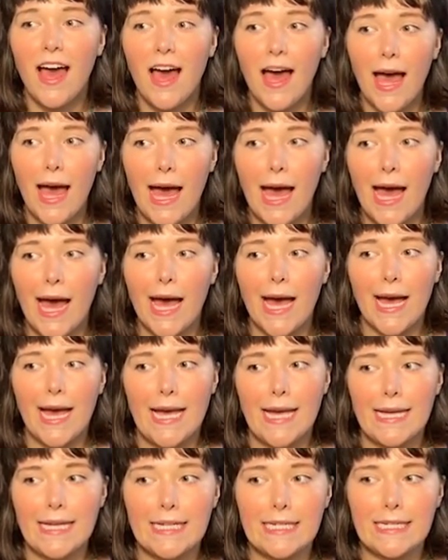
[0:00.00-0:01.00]

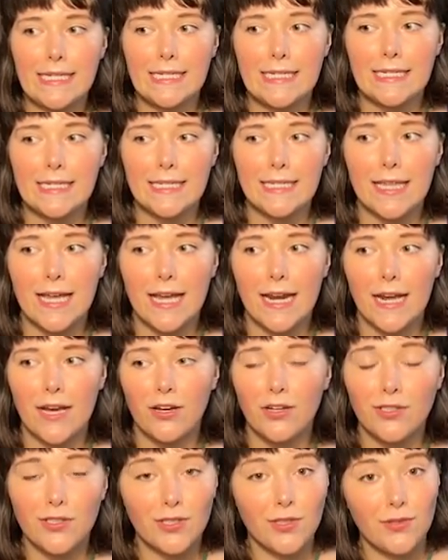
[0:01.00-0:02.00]
And then I
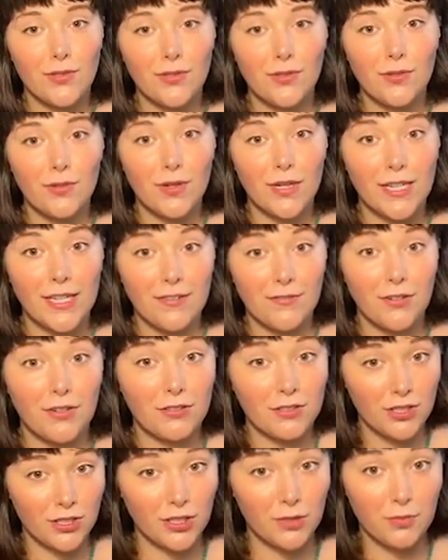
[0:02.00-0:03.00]
also give a
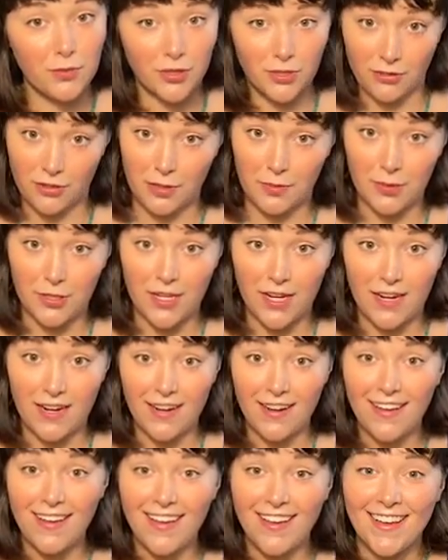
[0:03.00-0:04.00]
crystal prescription
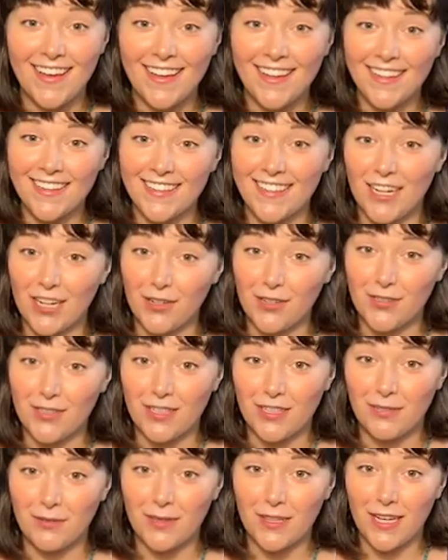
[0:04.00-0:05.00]
that goes
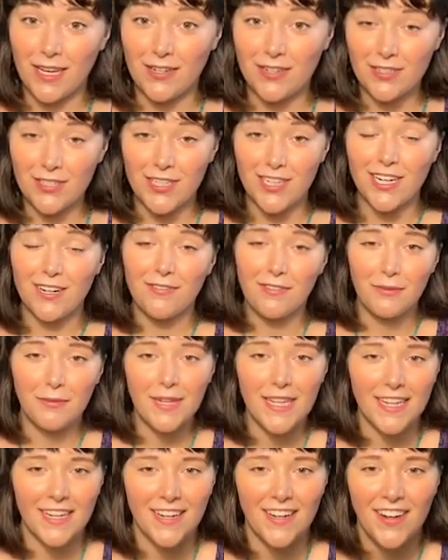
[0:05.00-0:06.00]
along with the energy of the week.